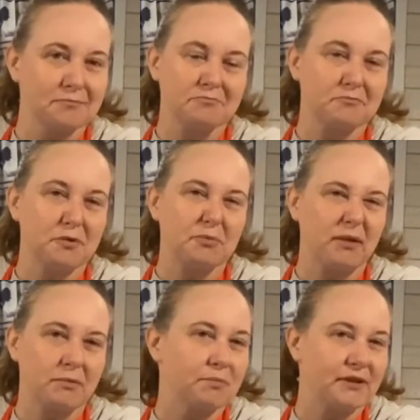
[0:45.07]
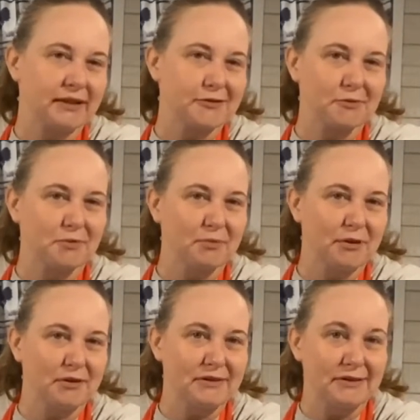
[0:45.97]
We'll probably put extra
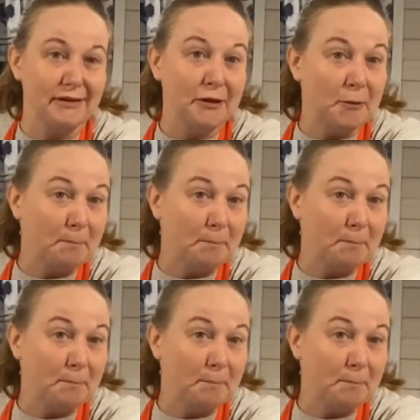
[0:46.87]
blueberries in there.